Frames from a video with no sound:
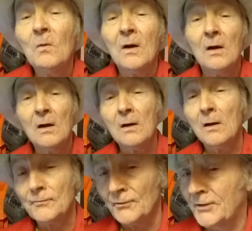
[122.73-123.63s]

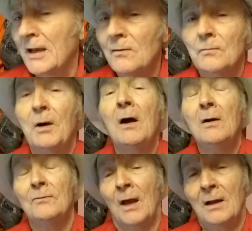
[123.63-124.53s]
walls and steel
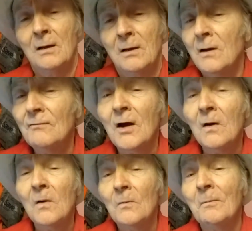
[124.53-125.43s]
bars, love
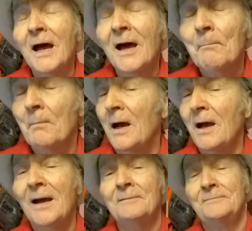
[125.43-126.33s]
on my
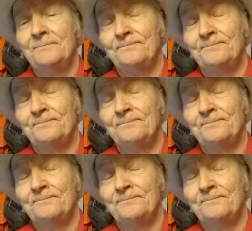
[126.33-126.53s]
mind.